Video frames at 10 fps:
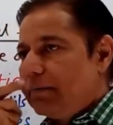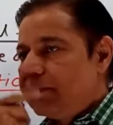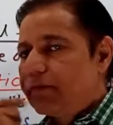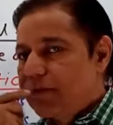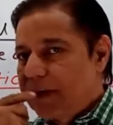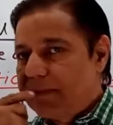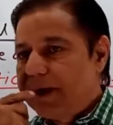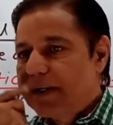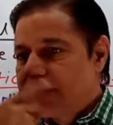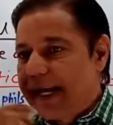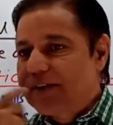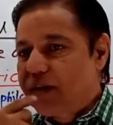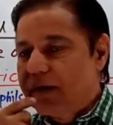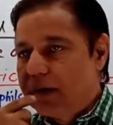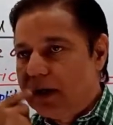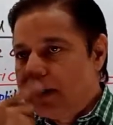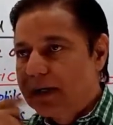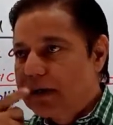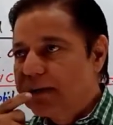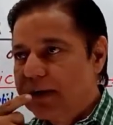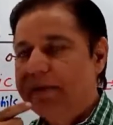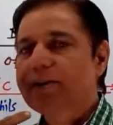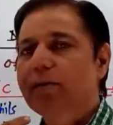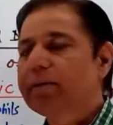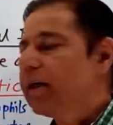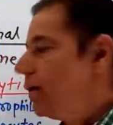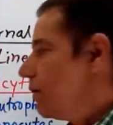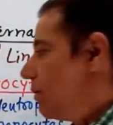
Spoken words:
surface, internal surface of the